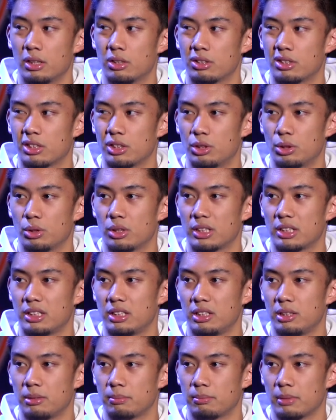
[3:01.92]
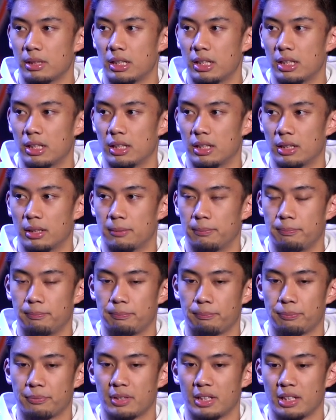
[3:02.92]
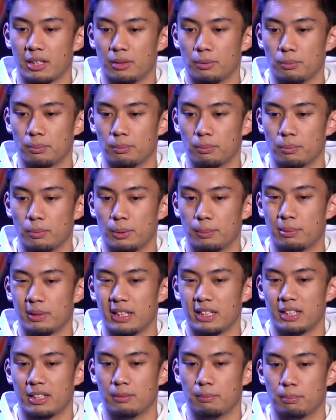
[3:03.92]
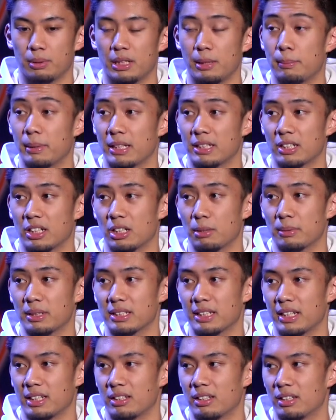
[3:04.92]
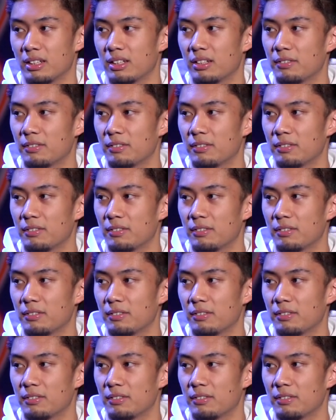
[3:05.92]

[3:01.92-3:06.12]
It was a mm-hmm. newer team, uh, and we played in pretty big tournaments like the